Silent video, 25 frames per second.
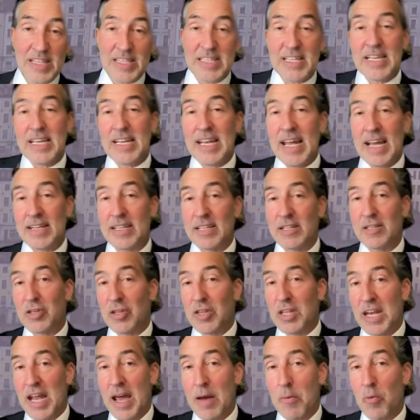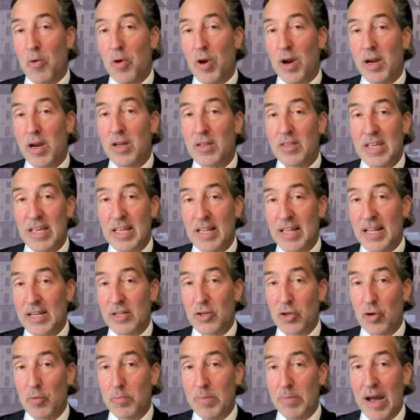to connect it to the network, the
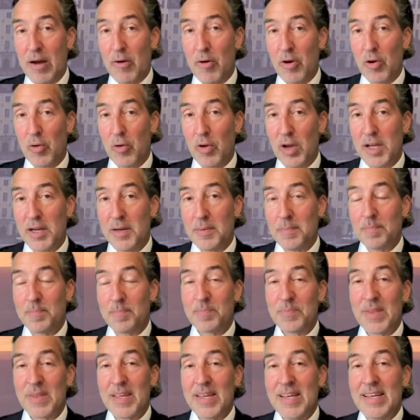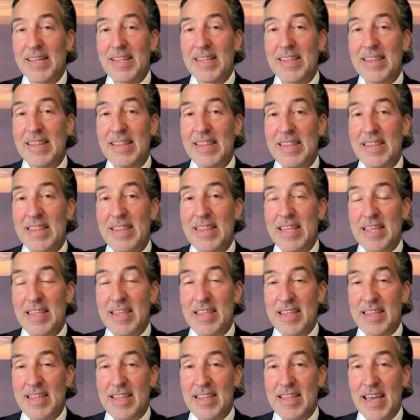electrical power grid,
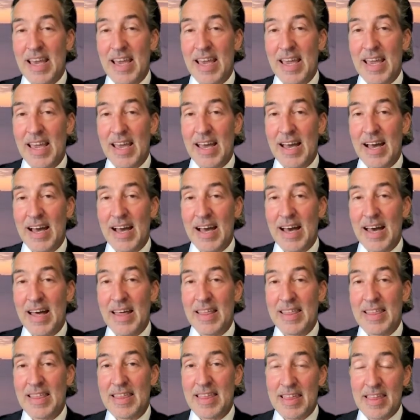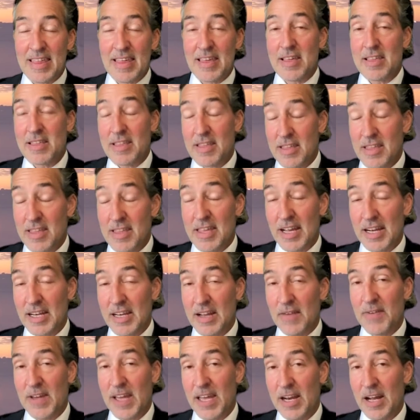this is a
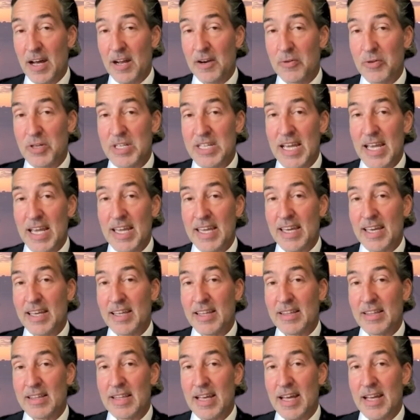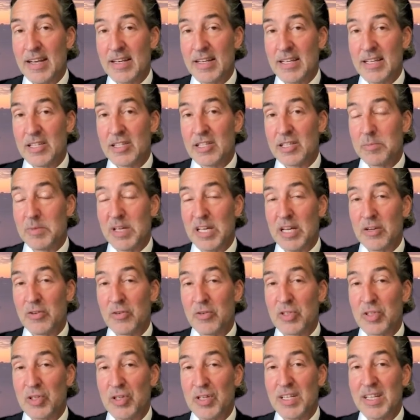significant undertaking that needs to be
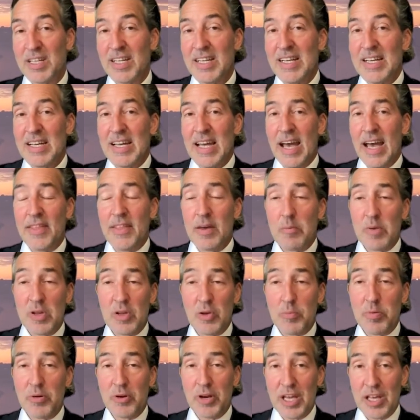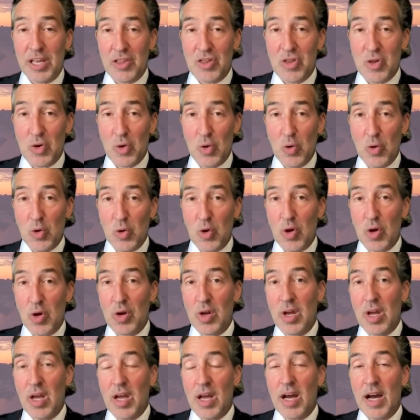understood. And then when you're putting in solar,
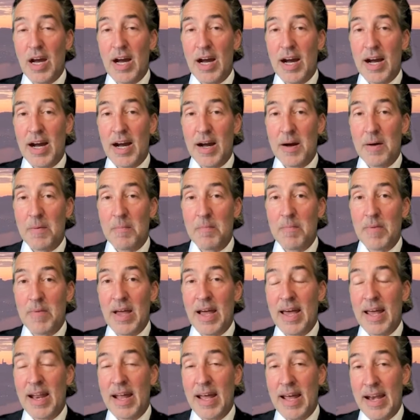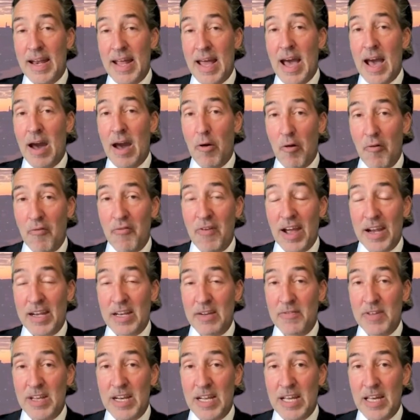and how
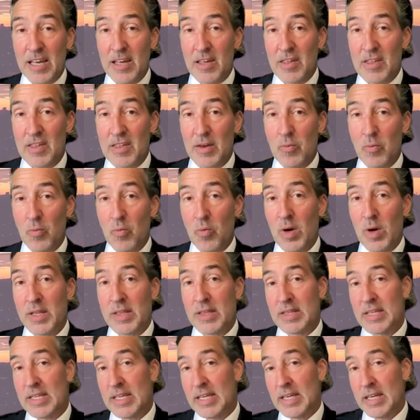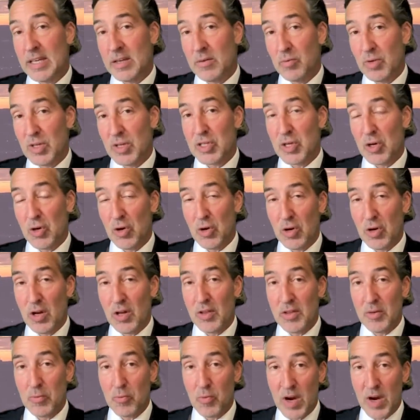effective it is, and what the return
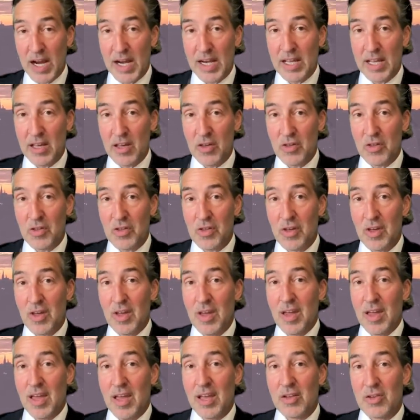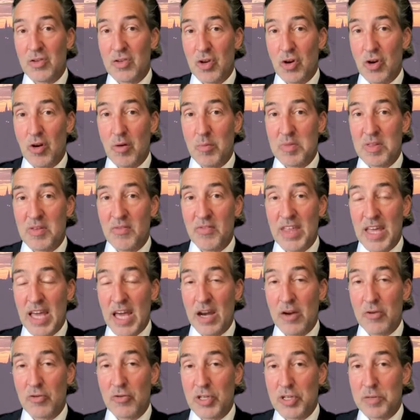on the rate is in terms of the
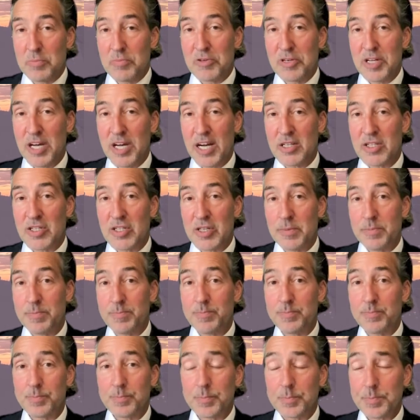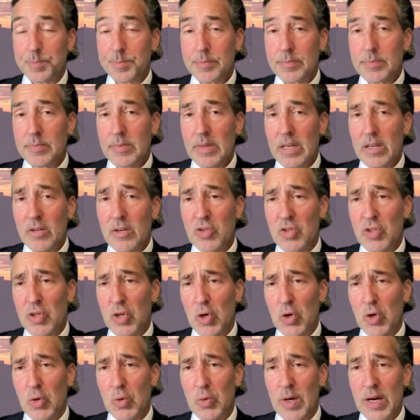energy production.
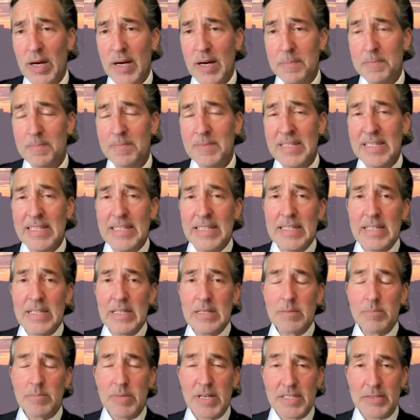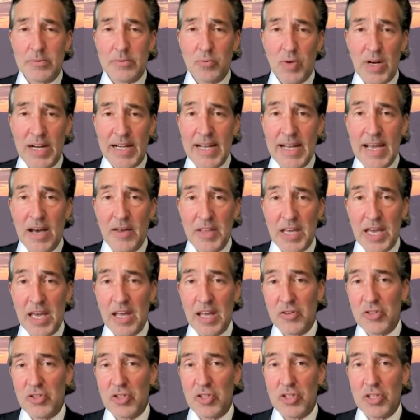So, but right now the
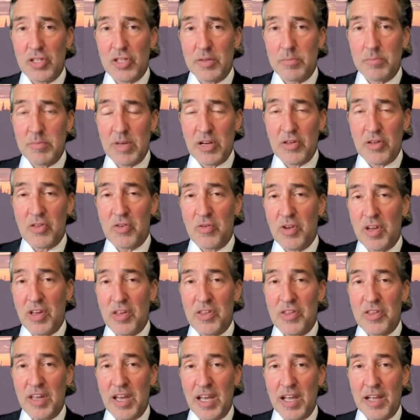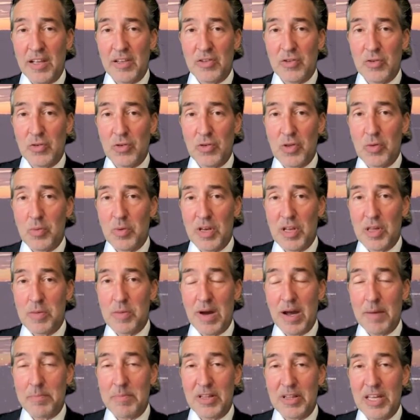energy ministry is saying to the Swedish
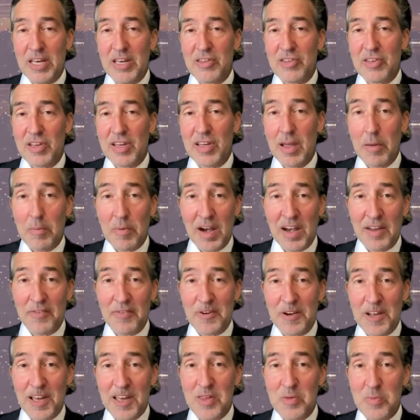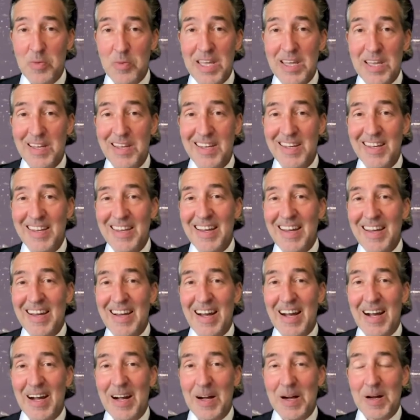population, get ready for next week.
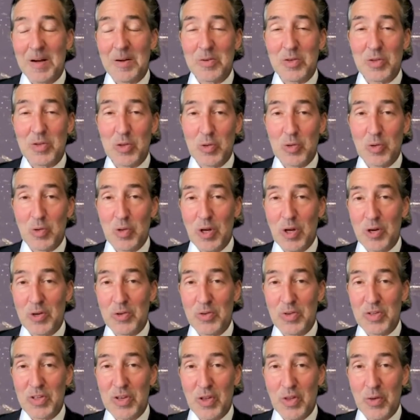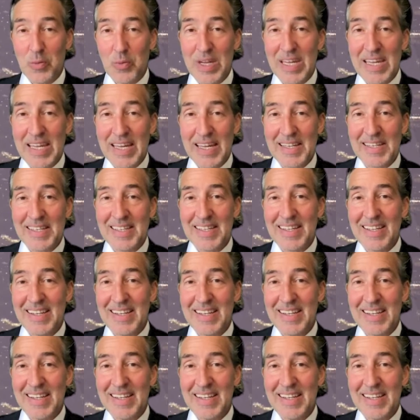Do your laundries on the weekend